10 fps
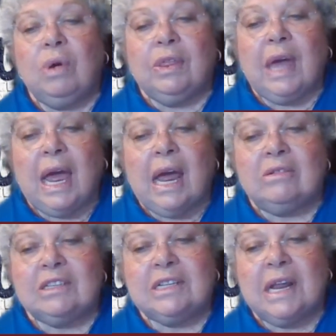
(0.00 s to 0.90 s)

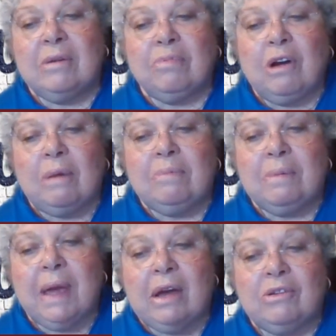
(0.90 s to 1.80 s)
Without setting
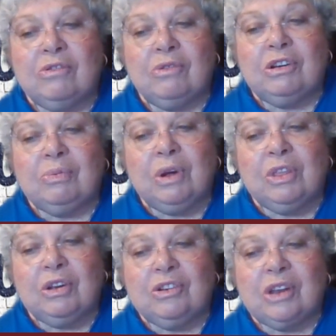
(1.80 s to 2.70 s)
proper boundaries
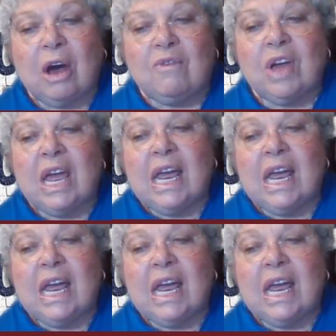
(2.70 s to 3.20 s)
with yourself,